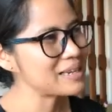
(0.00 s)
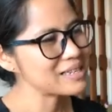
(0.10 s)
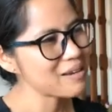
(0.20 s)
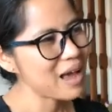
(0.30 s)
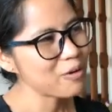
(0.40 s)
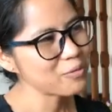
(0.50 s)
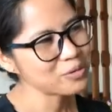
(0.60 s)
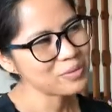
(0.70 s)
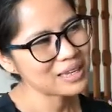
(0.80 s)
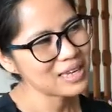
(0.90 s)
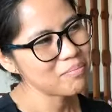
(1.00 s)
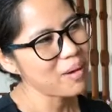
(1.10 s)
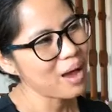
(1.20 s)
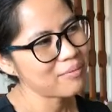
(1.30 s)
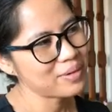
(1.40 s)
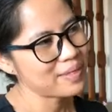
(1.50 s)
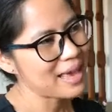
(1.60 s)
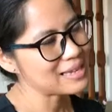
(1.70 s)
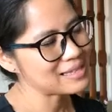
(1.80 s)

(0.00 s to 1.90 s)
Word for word: So how would we keep up with that